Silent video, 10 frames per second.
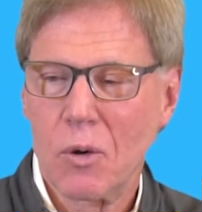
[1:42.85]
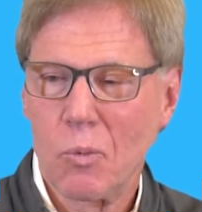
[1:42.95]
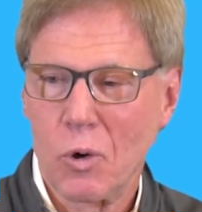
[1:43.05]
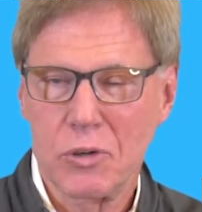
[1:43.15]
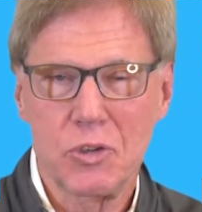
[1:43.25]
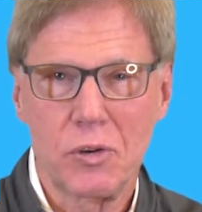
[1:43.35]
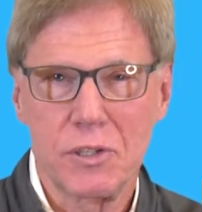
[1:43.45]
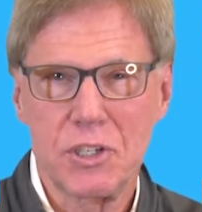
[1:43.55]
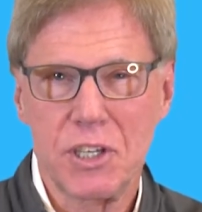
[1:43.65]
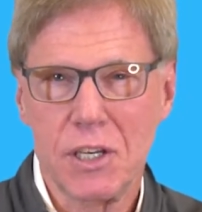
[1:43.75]
works on
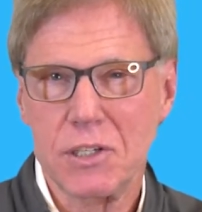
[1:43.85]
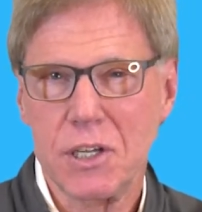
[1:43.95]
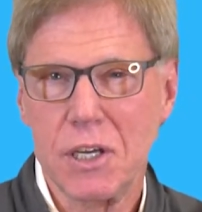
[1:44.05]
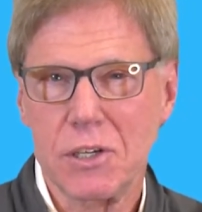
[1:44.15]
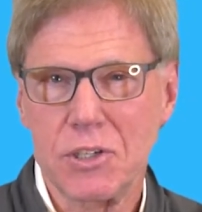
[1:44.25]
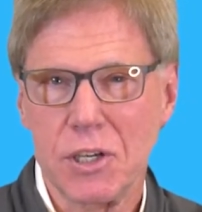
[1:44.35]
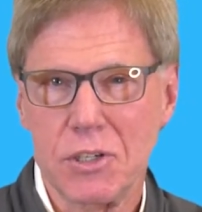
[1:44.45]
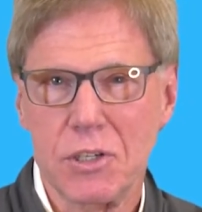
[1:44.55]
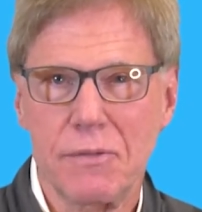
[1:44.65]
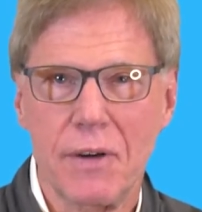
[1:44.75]
60 to
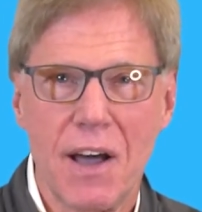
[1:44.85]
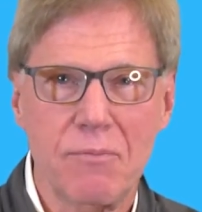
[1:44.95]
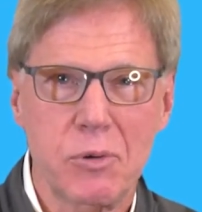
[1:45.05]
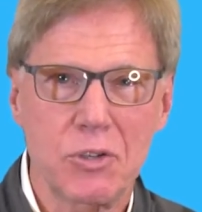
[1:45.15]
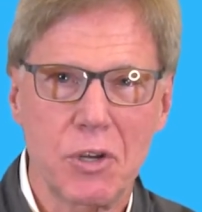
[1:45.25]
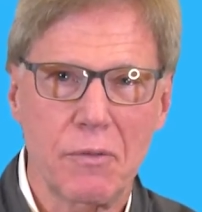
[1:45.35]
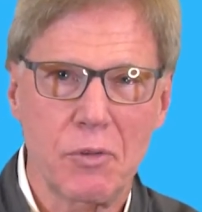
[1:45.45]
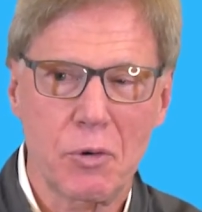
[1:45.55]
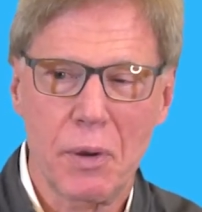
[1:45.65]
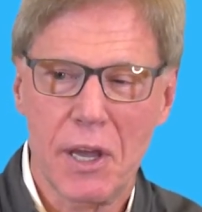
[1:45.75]
65% of
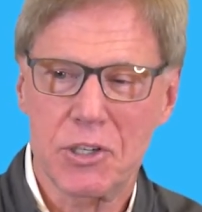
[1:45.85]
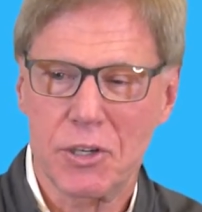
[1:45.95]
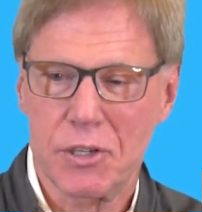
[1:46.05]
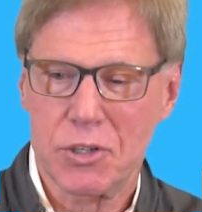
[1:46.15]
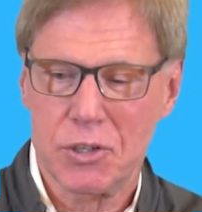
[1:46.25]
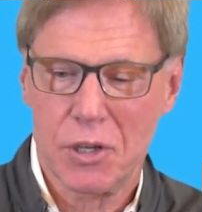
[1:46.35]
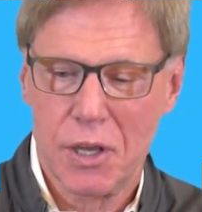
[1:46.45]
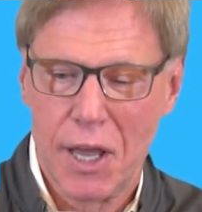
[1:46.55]
your patients.